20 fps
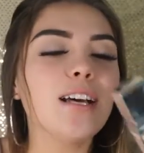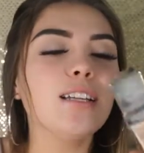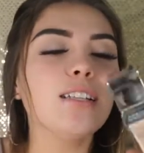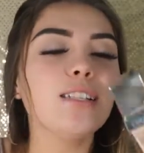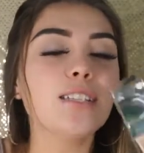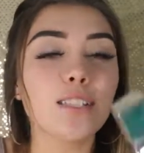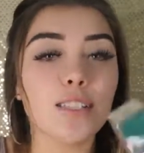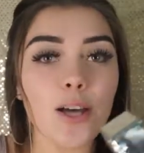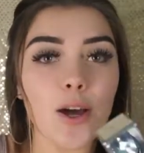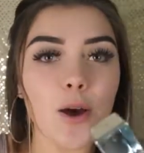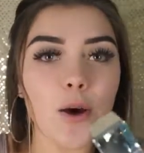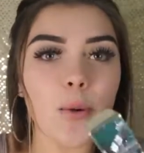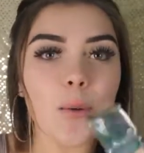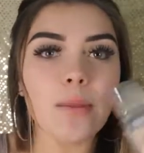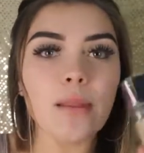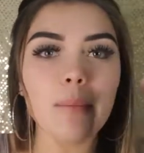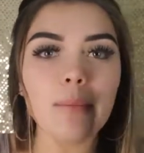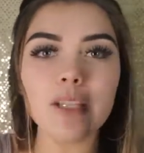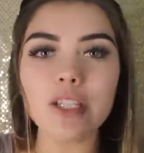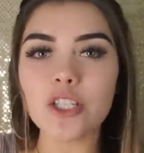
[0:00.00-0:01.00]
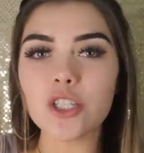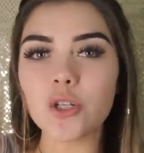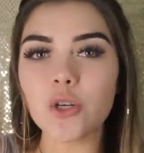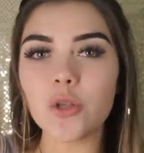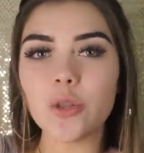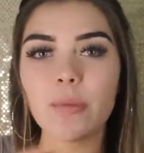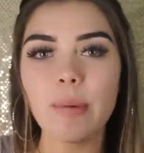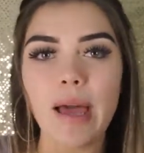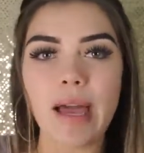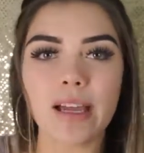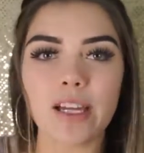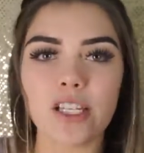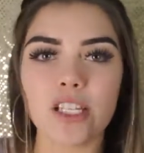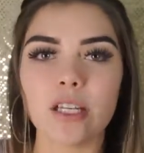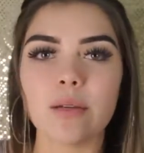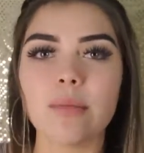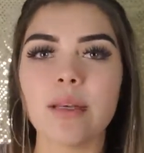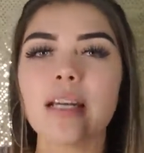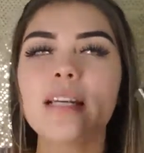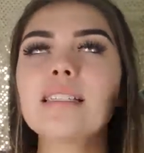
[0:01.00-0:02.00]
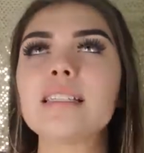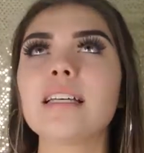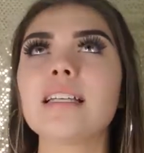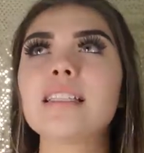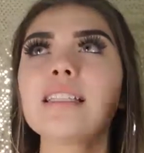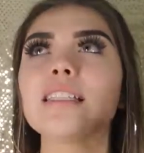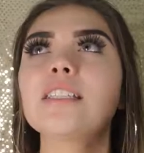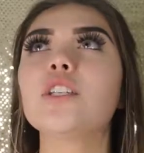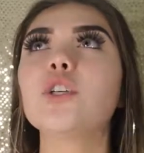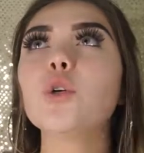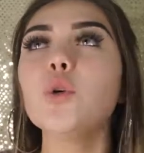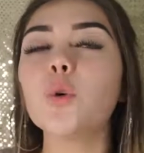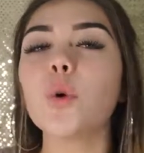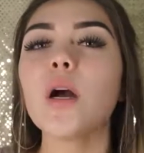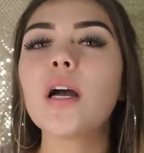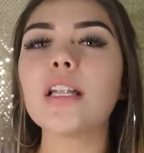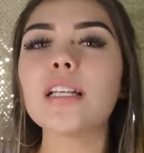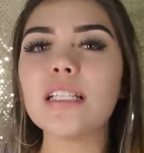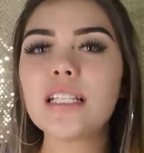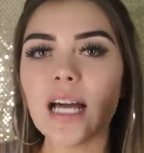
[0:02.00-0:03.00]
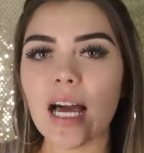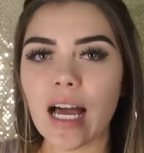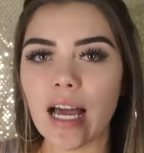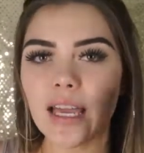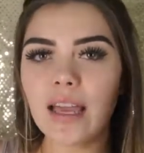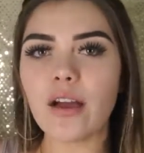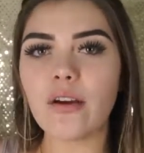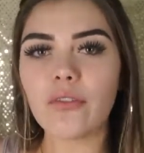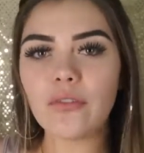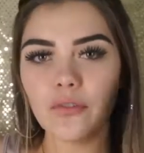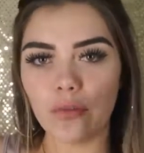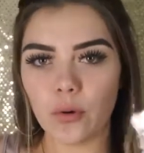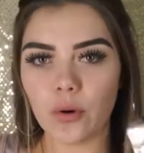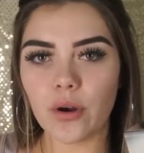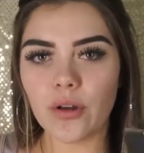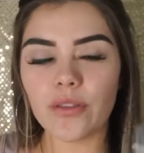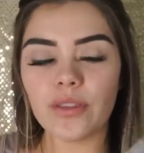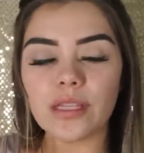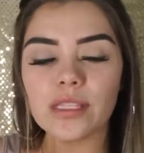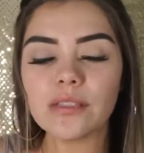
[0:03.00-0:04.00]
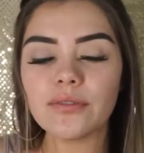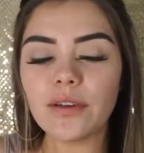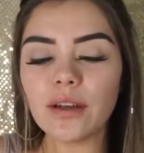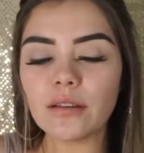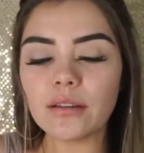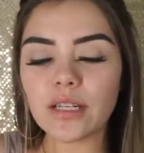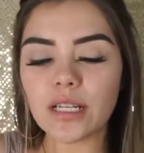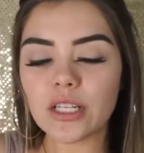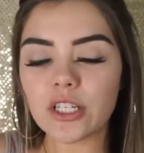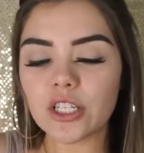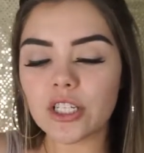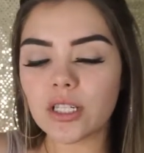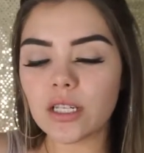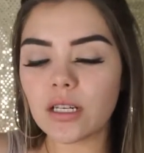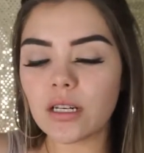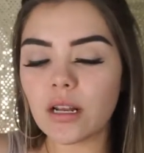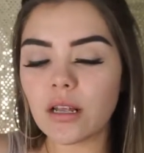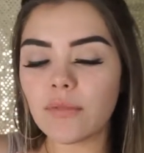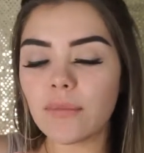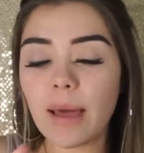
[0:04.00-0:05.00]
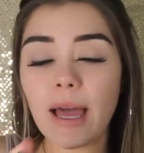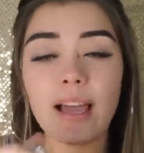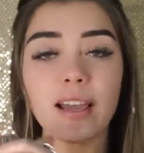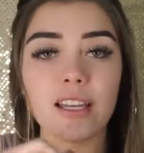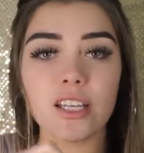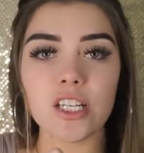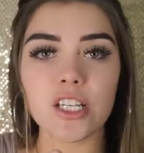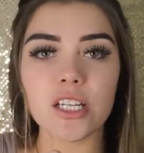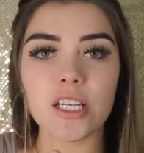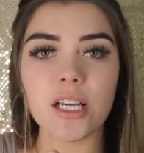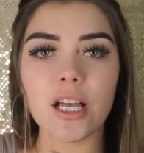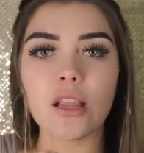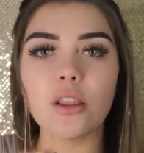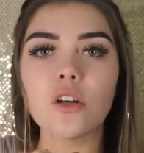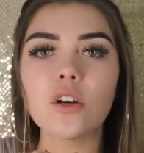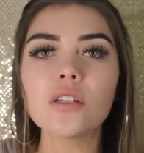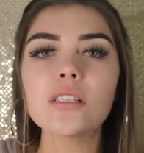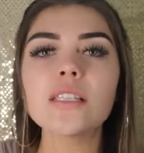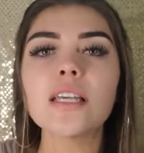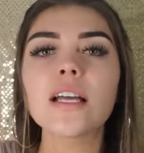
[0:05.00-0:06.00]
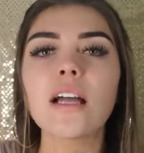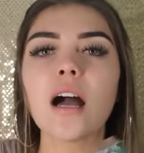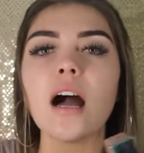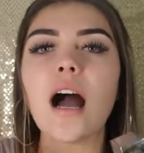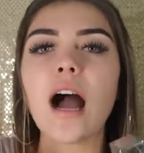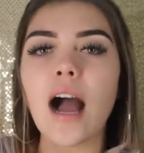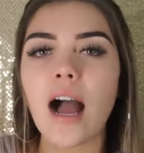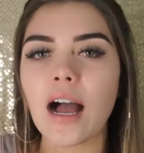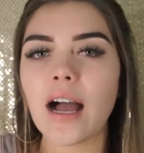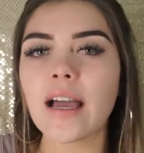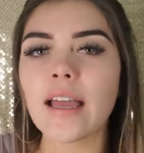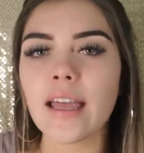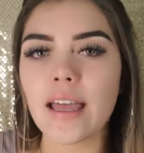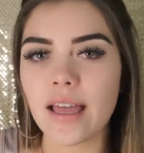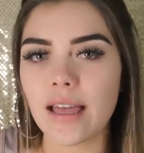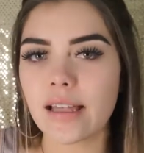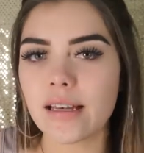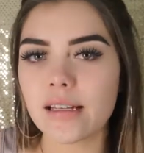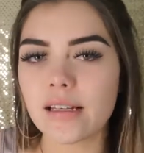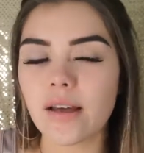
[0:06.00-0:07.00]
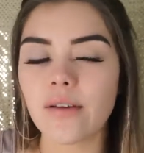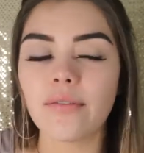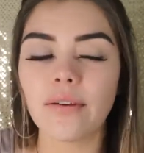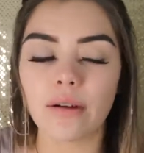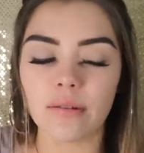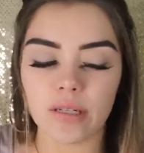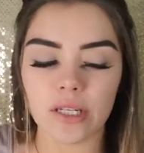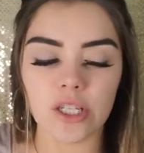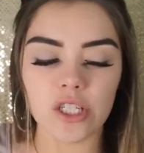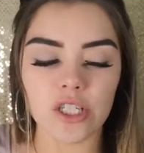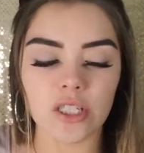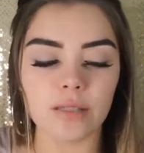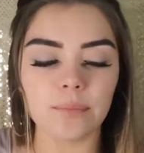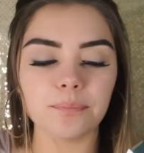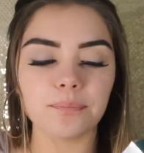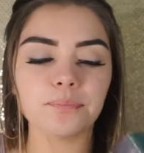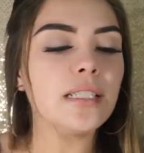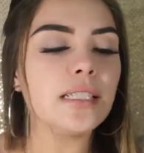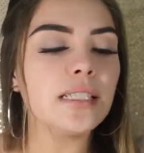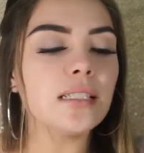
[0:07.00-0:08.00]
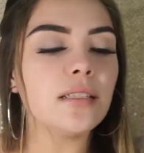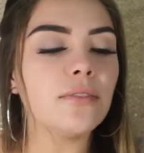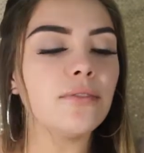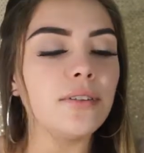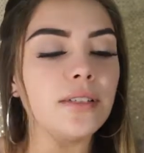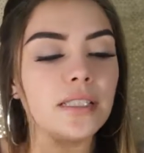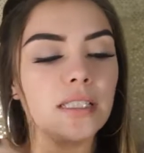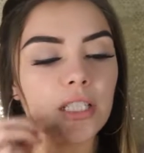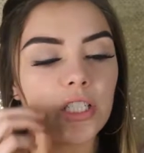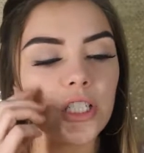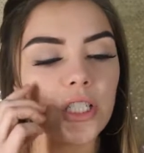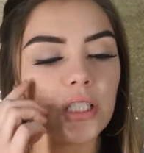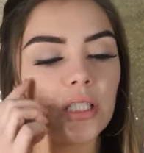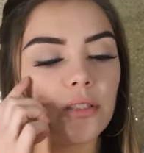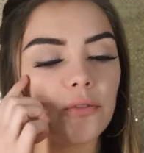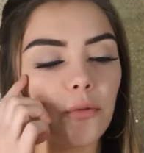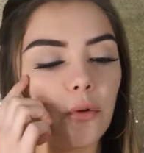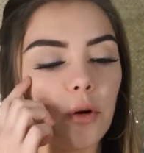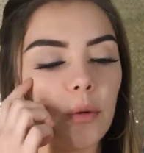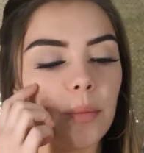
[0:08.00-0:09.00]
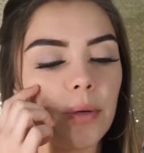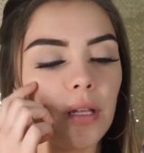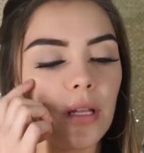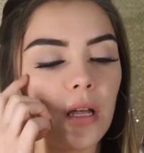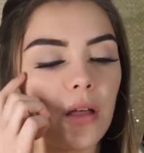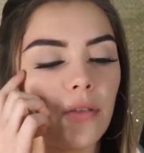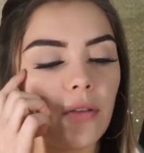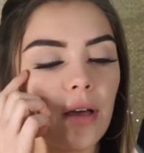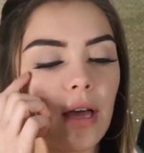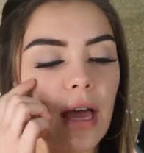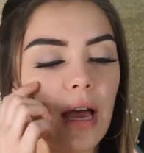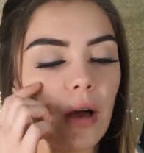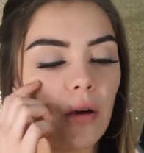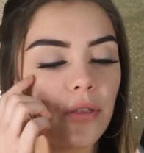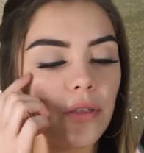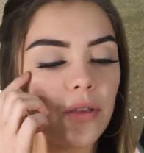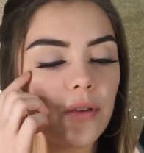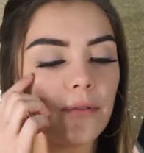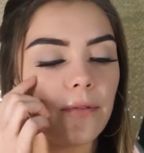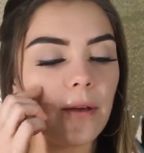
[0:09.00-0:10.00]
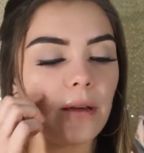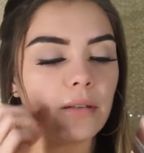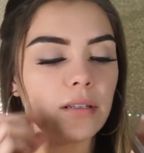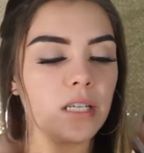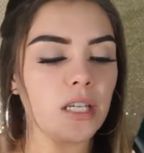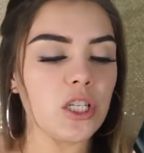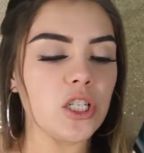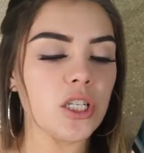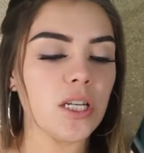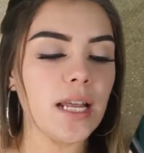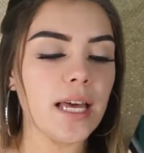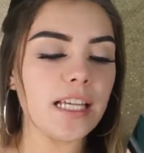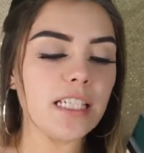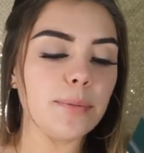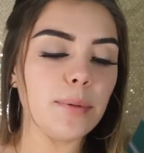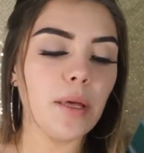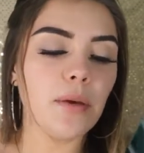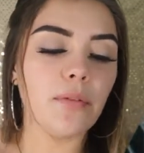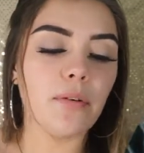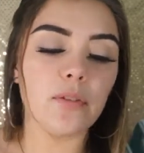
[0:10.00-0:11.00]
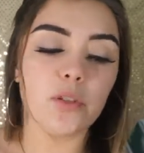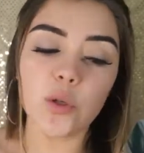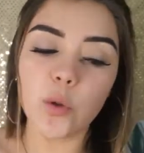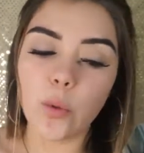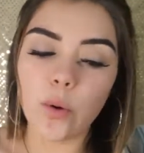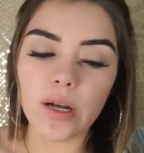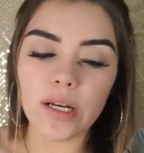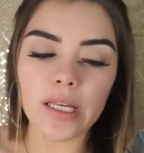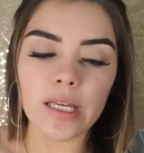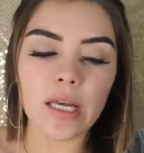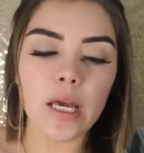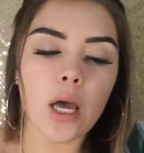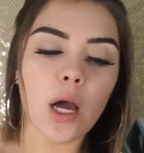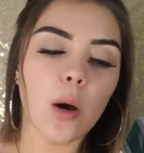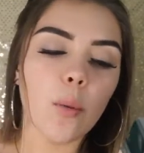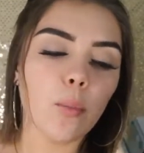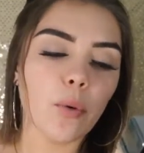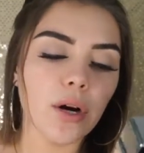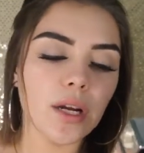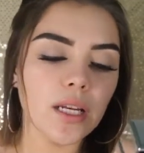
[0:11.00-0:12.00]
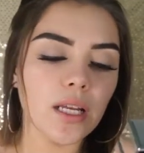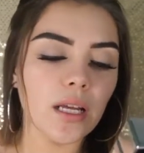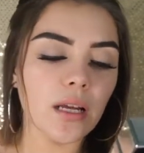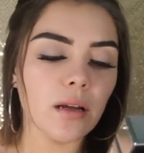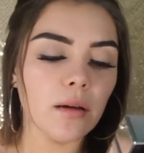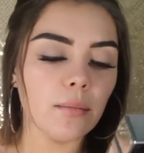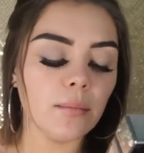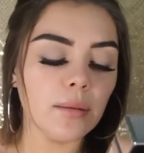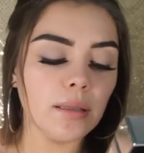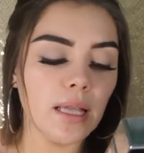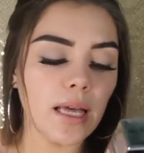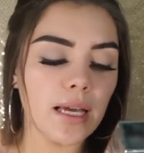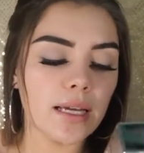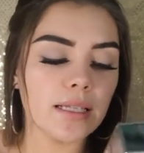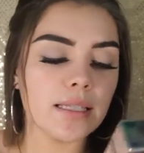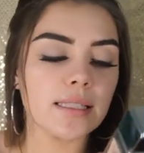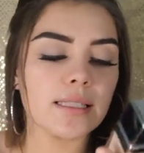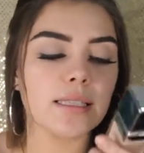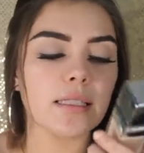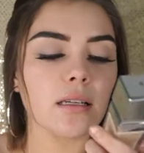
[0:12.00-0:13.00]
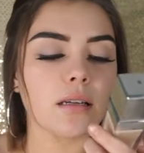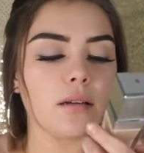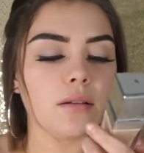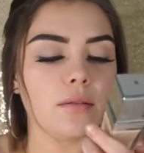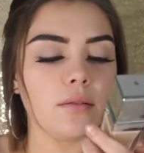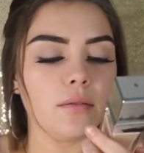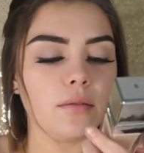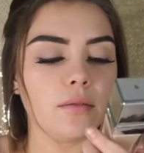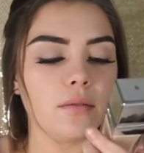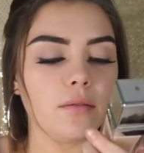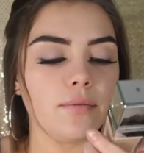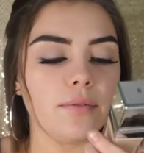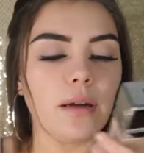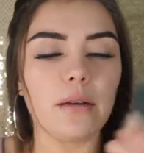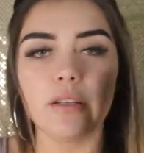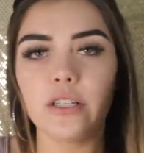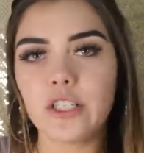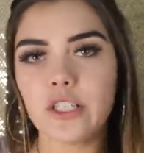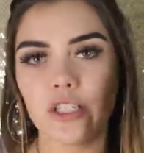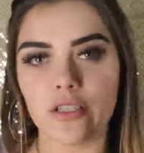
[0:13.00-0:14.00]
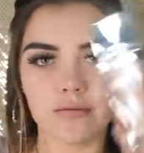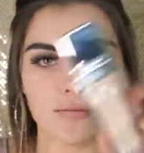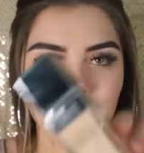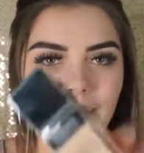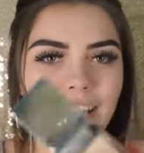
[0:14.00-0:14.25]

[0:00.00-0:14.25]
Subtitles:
So let me just show you the packaging because it's to die for. This foundation packaging looks like a high-end foundation. This is the Physicians Formula, the Healthy Foundation SPF of 20 Brightening Complex foundation.